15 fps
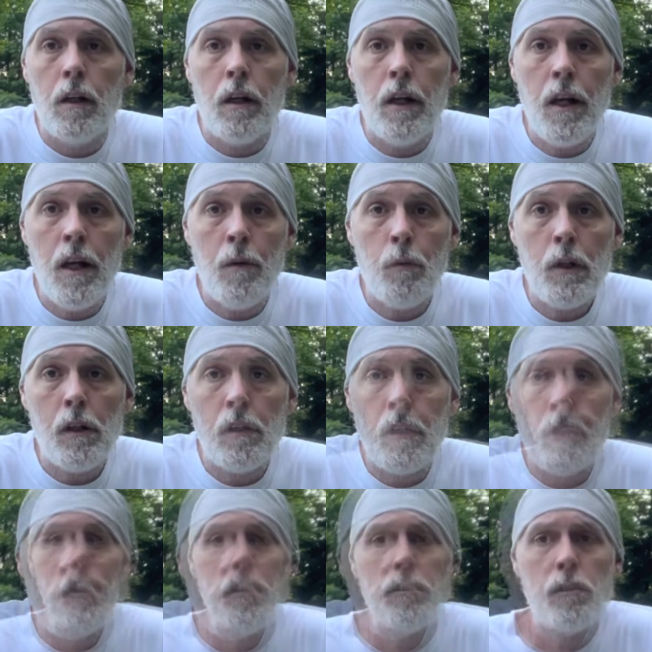And we are
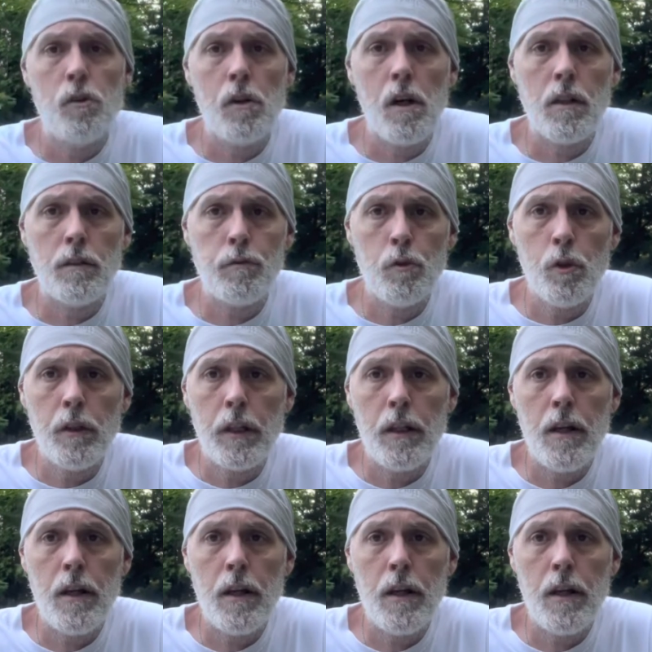going to Cross Fork.